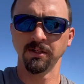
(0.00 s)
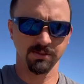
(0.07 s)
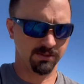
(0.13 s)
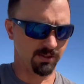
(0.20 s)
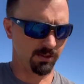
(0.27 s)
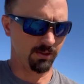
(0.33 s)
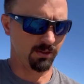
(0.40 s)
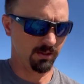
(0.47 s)

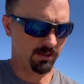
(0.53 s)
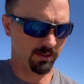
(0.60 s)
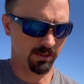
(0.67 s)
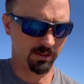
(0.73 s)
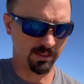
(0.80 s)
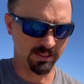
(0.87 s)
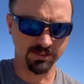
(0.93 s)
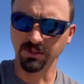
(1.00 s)
So
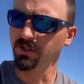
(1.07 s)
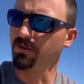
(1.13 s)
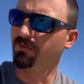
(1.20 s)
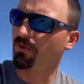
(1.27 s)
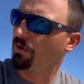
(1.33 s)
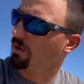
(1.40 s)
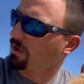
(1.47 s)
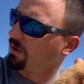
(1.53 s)
that's good
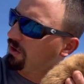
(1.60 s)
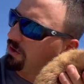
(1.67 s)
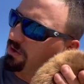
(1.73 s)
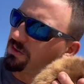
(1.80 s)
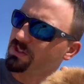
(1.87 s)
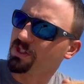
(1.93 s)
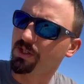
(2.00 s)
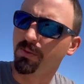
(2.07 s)
for our
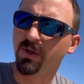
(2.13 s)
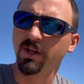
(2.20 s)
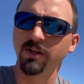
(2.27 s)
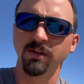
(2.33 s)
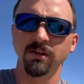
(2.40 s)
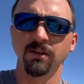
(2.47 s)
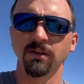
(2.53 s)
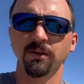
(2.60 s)
calls
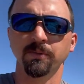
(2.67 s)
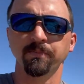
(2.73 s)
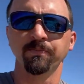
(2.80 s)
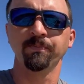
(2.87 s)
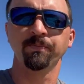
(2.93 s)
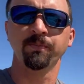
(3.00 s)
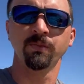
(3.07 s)
anyway. Um,